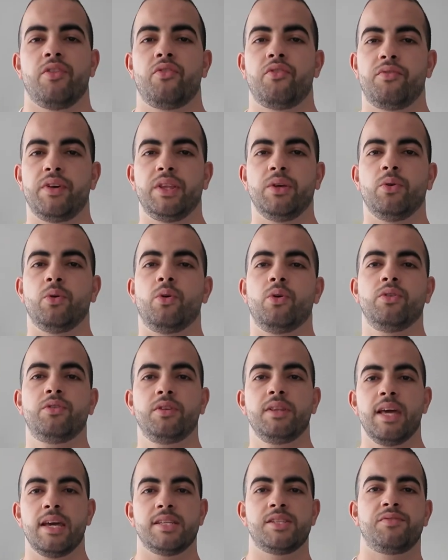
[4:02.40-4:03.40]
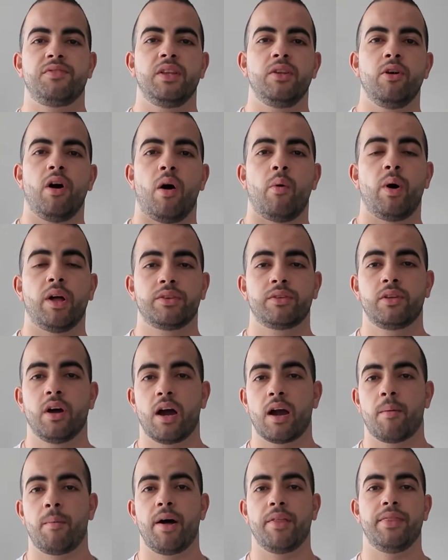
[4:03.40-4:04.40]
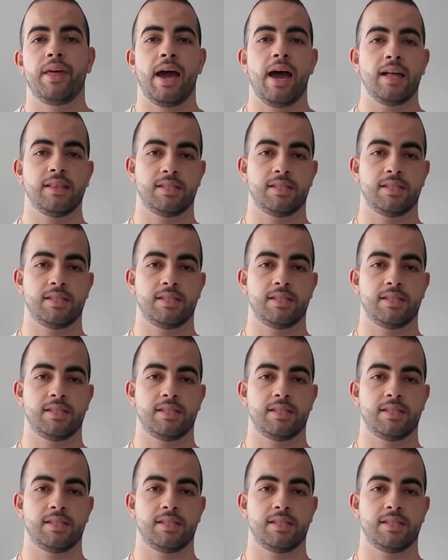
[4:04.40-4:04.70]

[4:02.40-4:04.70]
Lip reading: as a person that has already accomplished